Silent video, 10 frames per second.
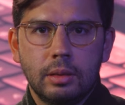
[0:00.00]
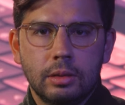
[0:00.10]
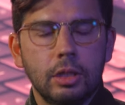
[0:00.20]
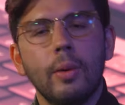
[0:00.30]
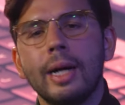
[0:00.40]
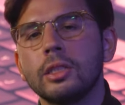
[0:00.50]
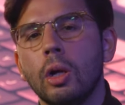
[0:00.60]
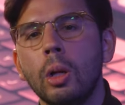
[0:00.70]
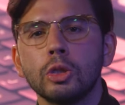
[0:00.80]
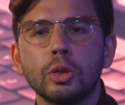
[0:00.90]
So as
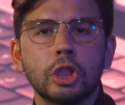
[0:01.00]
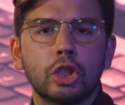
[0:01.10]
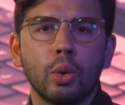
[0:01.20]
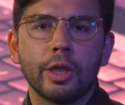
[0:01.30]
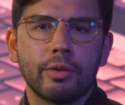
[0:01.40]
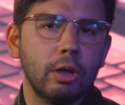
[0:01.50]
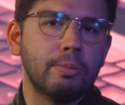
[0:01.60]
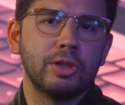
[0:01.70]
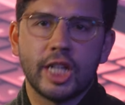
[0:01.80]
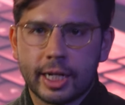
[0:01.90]
ultra short throw
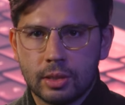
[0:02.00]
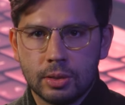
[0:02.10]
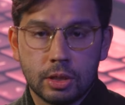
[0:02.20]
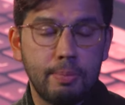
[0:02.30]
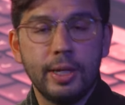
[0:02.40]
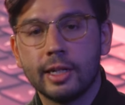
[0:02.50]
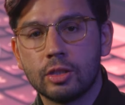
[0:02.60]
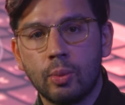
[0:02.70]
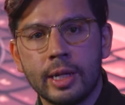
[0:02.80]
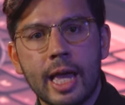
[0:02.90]
projectors, the P
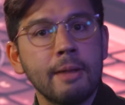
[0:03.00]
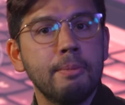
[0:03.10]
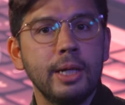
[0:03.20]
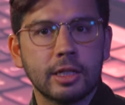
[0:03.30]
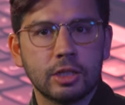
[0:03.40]
X one and P